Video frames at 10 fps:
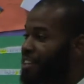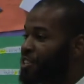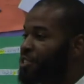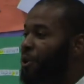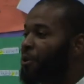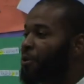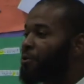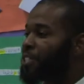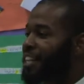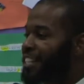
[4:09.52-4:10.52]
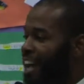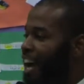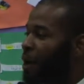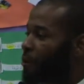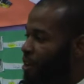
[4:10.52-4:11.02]
So today
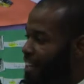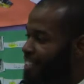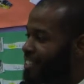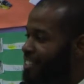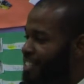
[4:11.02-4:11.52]
I want us to